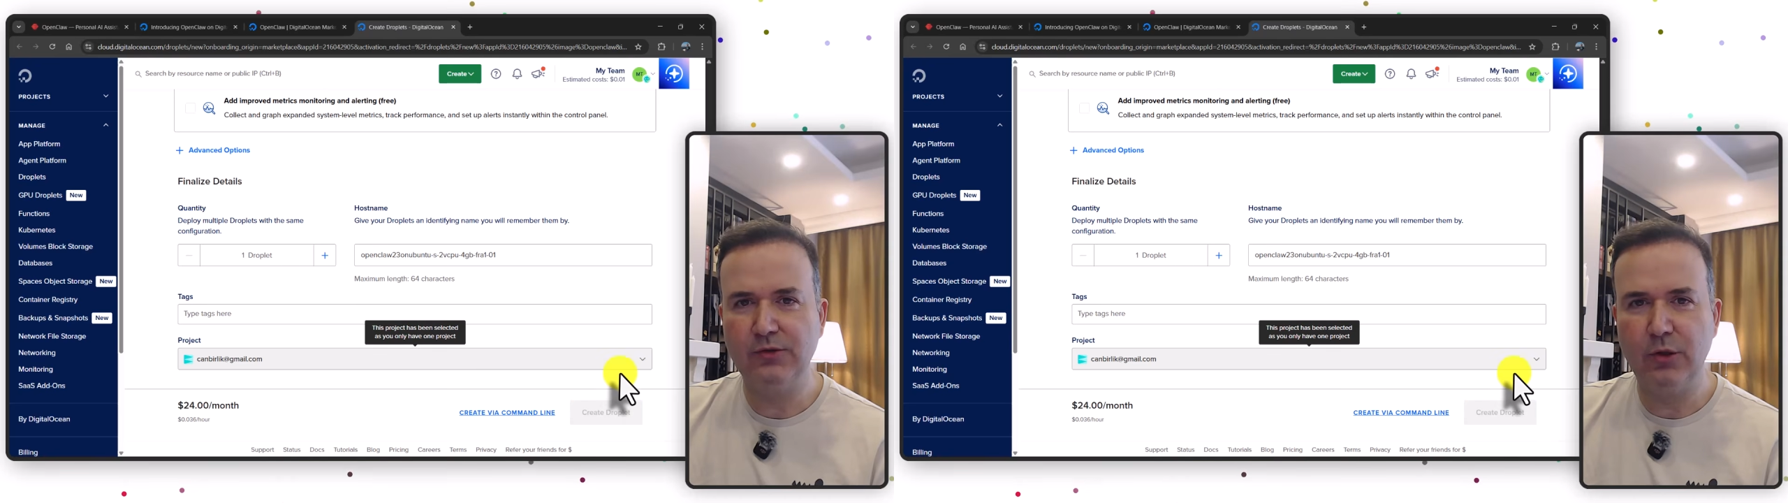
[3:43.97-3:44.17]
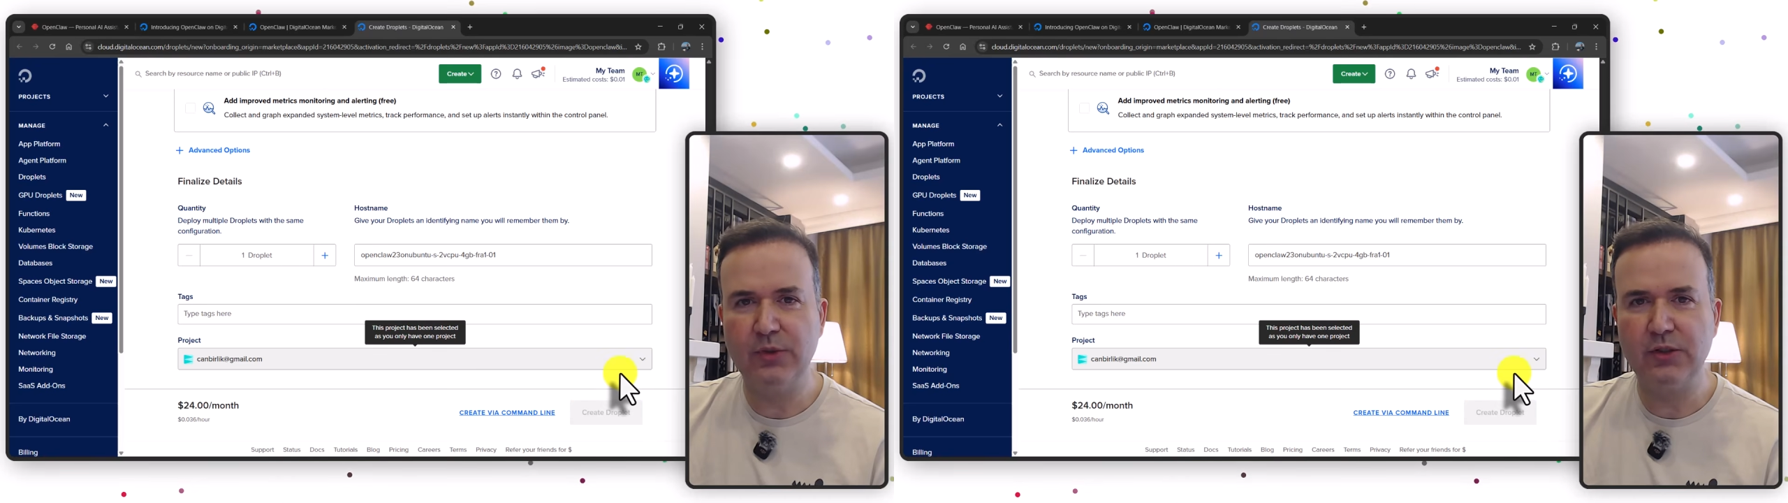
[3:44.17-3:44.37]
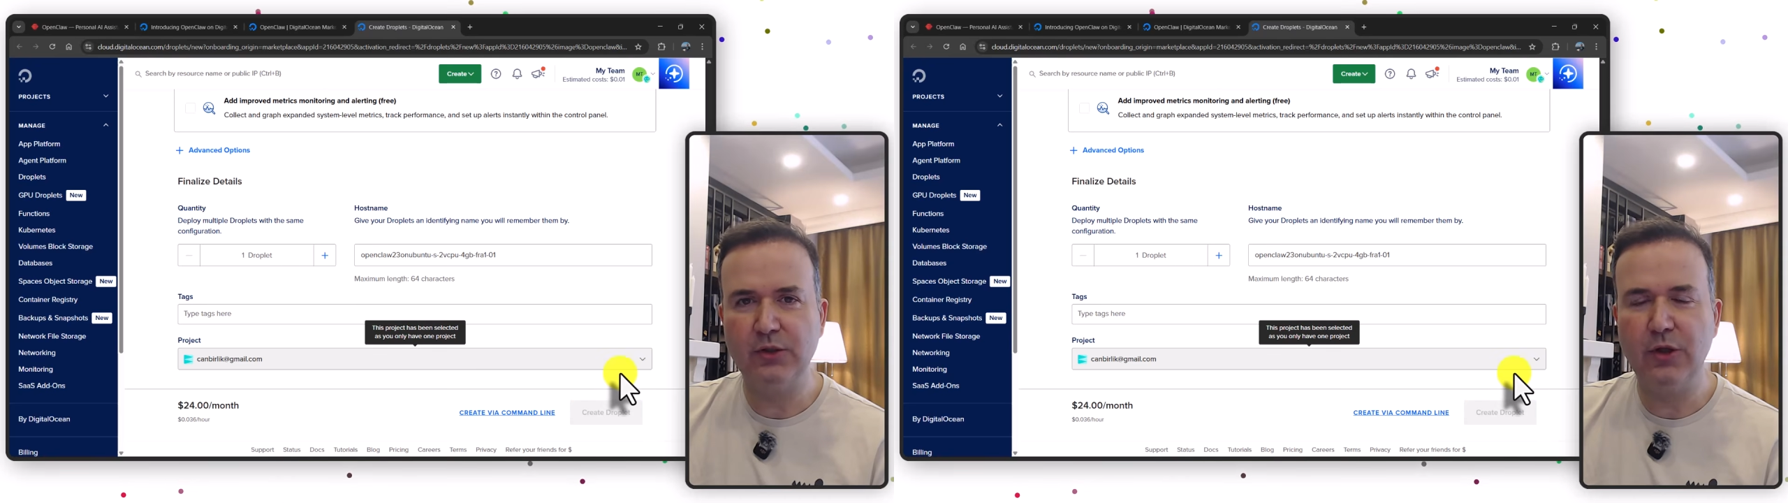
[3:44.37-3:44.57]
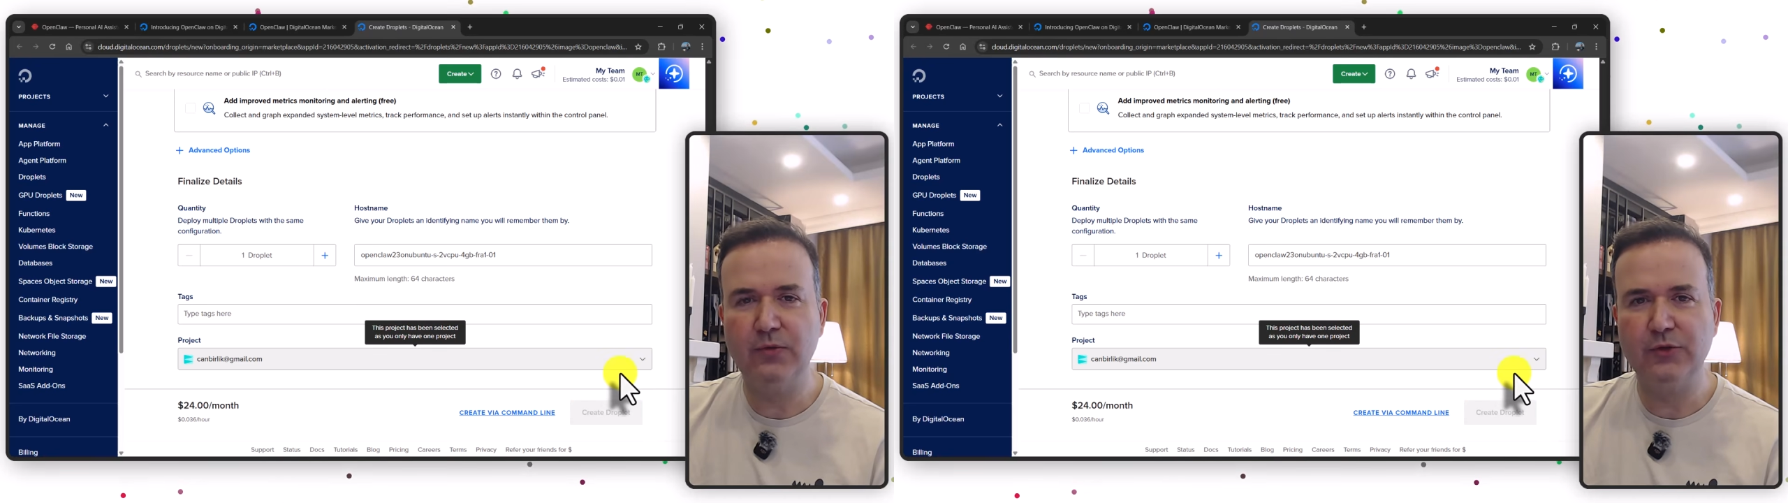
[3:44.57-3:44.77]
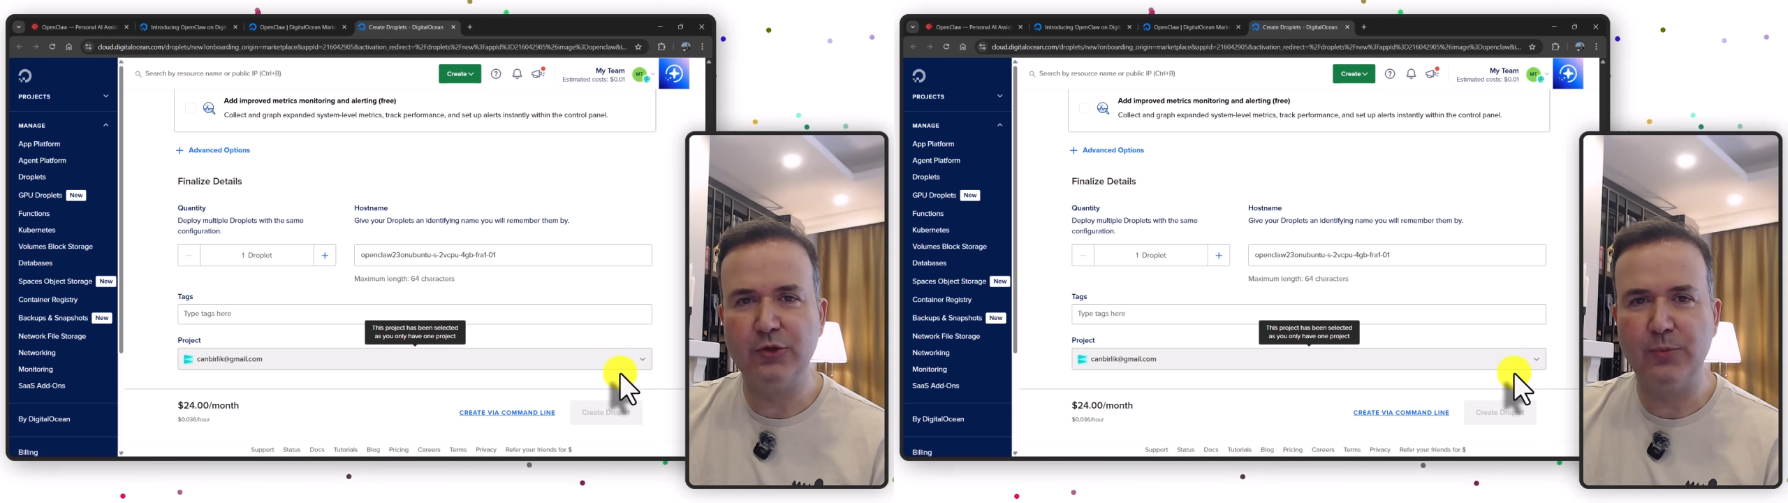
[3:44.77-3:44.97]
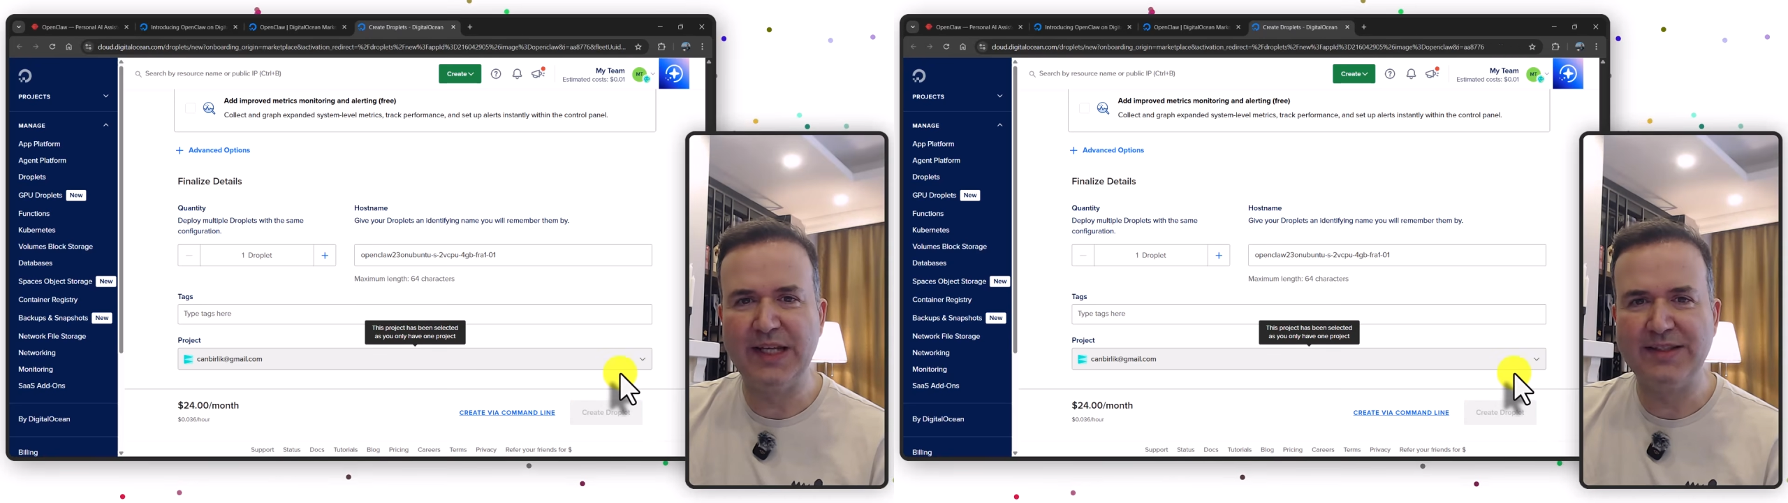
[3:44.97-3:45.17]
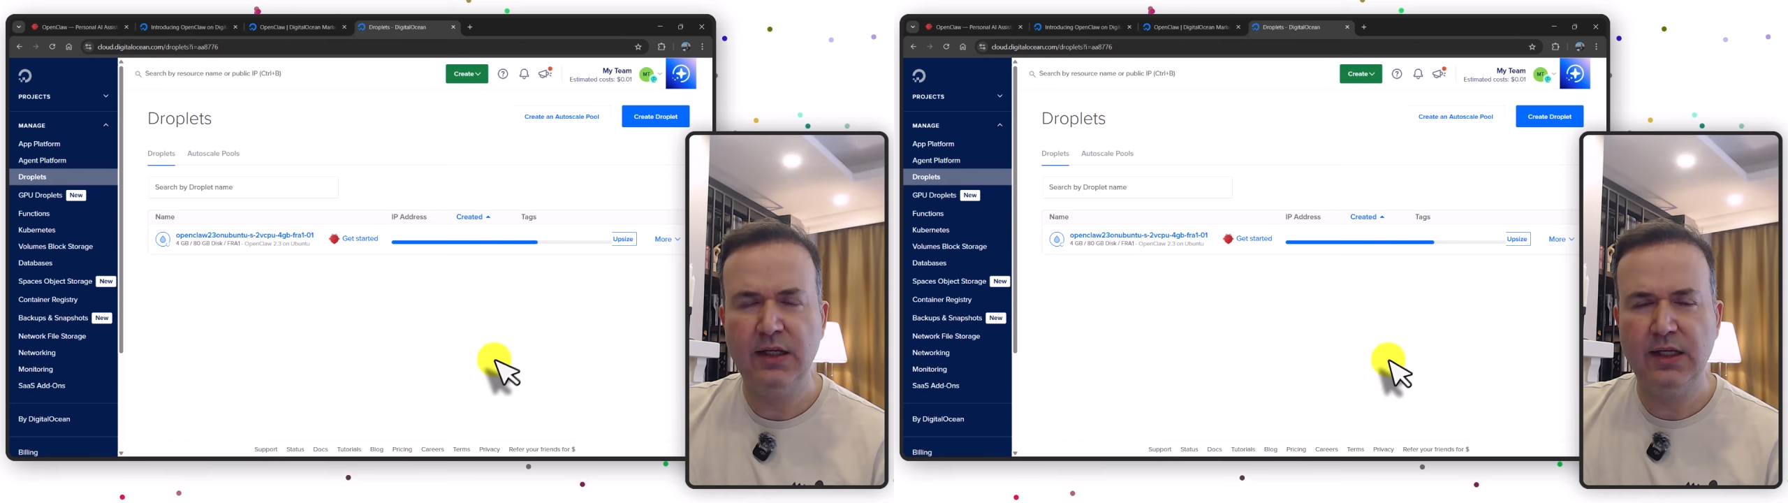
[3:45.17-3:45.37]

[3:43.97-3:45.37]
OpenClaw droplet.